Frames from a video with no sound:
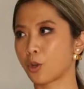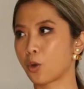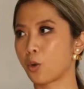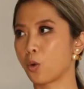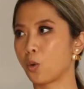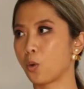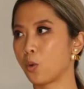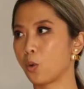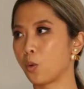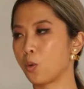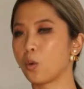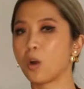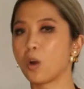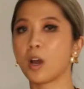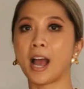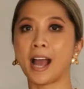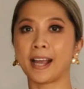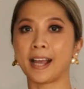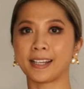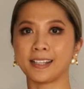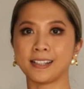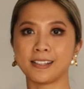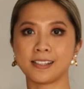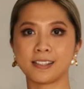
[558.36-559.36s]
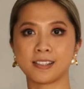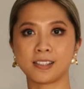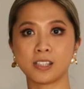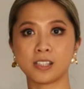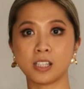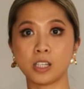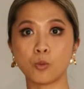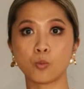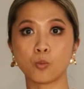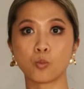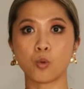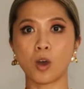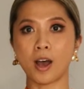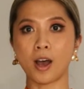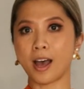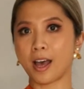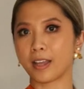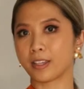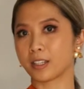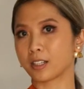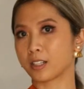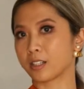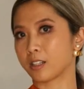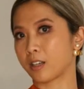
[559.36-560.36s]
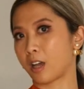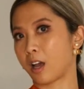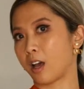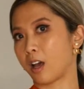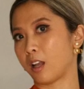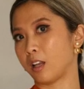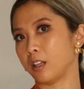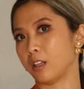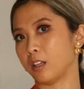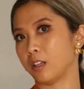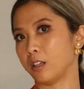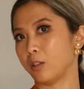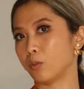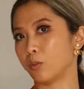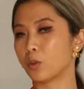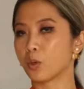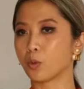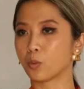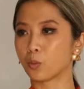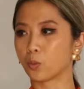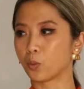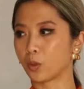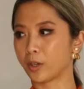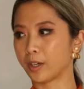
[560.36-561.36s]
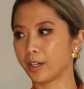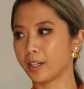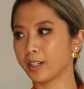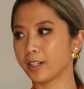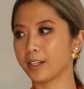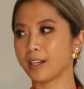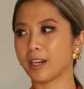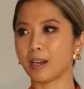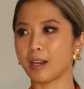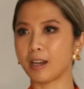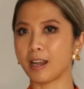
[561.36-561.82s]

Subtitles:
so I can see what other color will work,